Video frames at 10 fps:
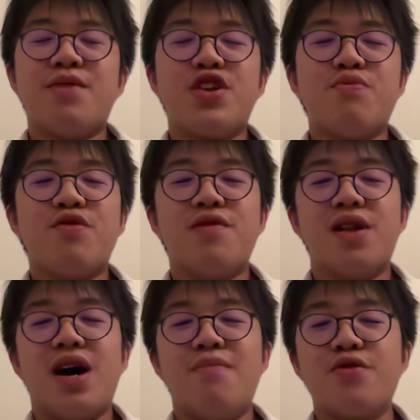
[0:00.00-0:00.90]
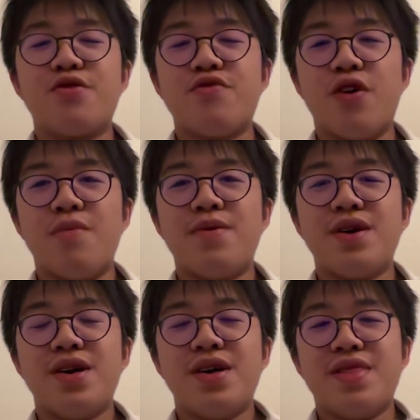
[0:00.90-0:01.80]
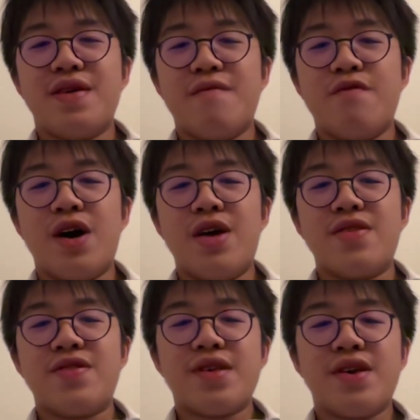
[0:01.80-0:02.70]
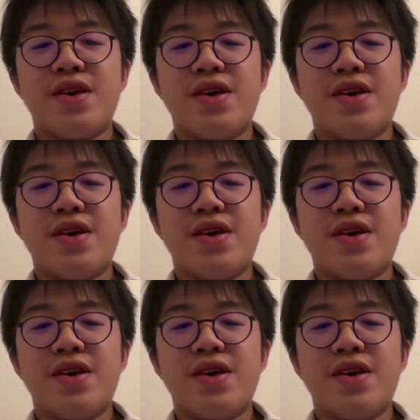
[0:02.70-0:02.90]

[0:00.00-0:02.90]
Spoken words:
a much more reliable crop than rice,